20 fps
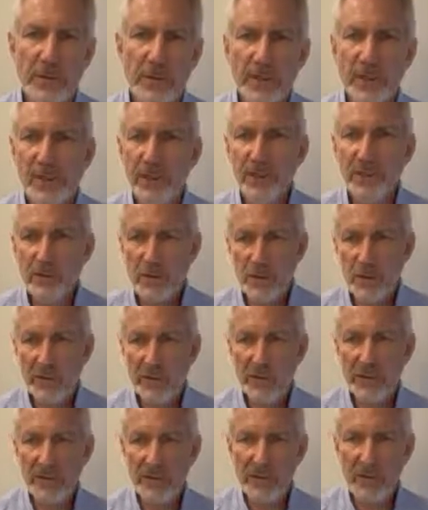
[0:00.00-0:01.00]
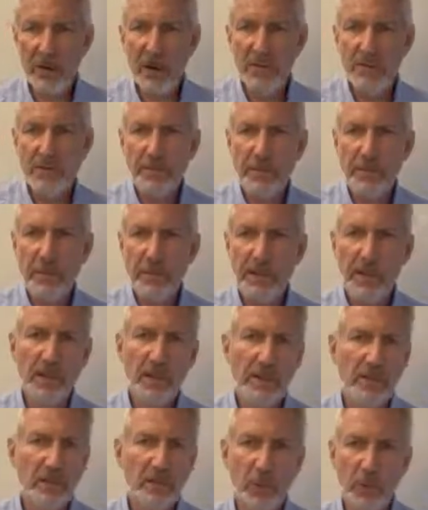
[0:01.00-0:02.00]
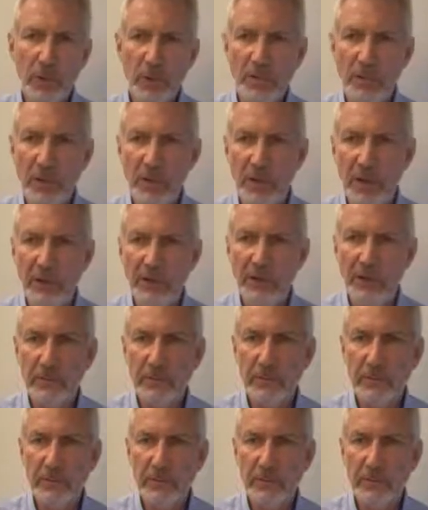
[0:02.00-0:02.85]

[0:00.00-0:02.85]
the trimmer center knife, making smaller booklets.